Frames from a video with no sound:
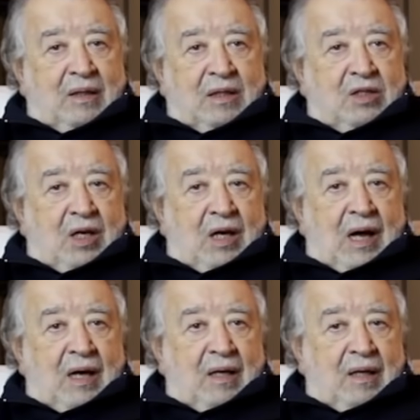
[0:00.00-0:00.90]
Zeder was
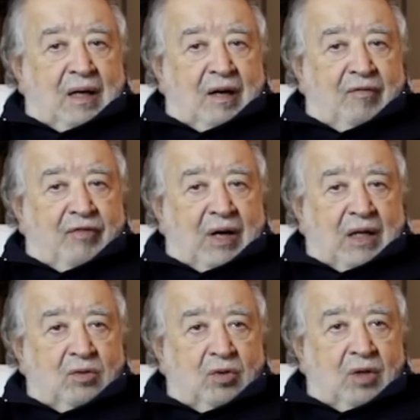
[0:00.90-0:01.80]
also in
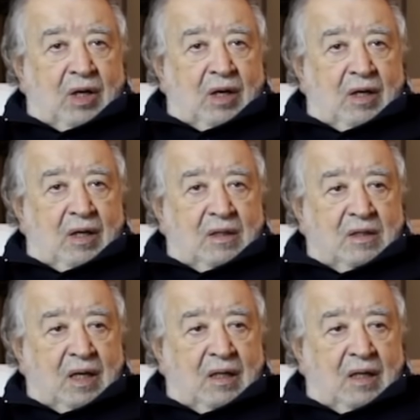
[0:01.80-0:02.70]
development before
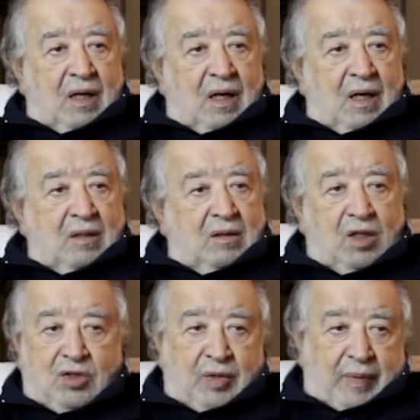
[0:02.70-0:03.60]
its release.
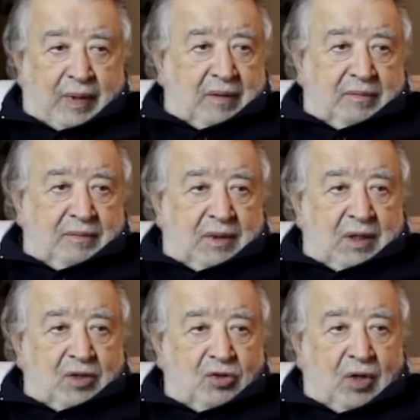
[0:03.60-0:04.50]
So,
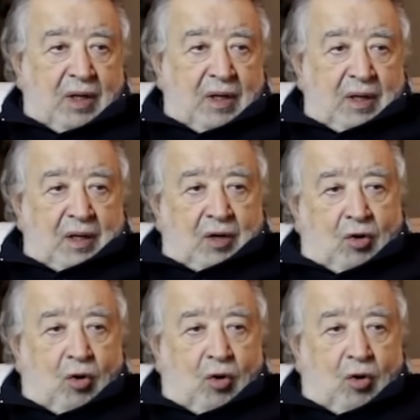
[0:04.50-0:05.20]
this falls in that